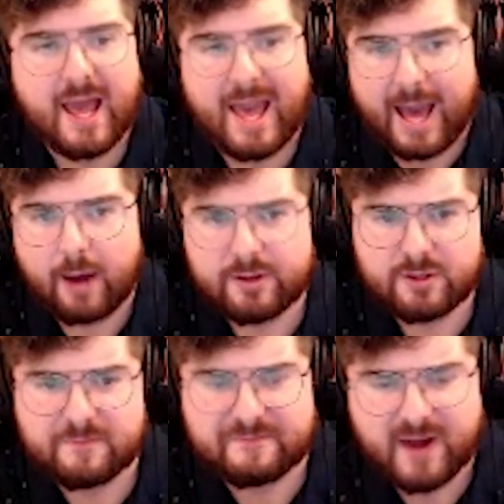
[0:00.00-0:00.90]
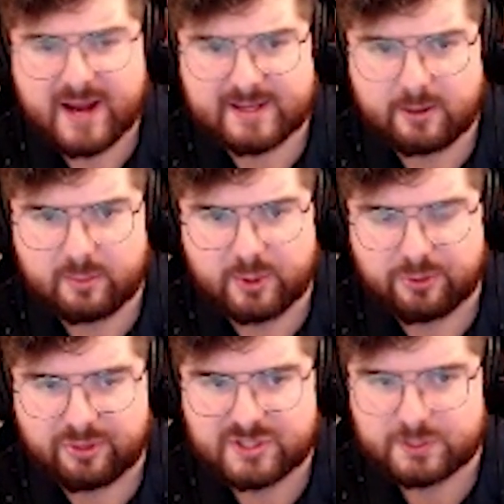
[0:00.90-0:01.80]
How did you find out
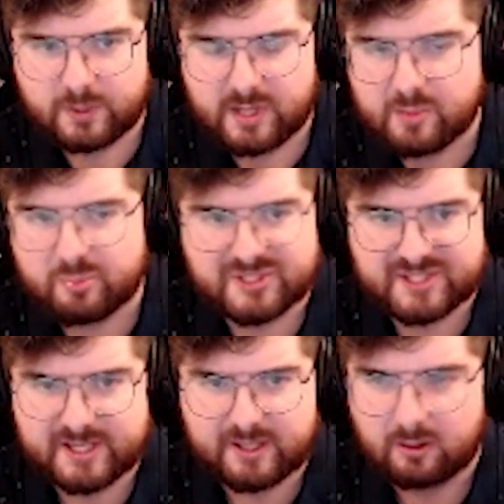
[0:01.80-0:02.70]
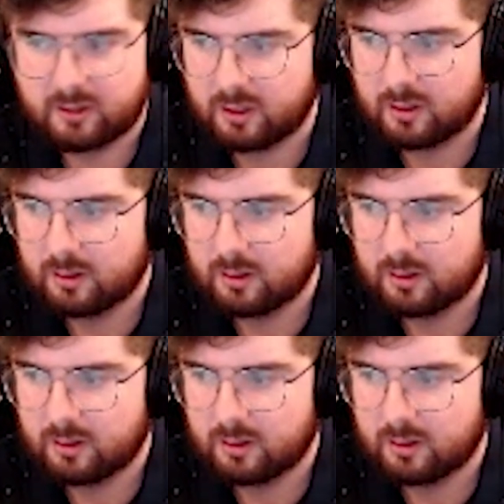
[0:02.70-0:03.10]
about this one in particular?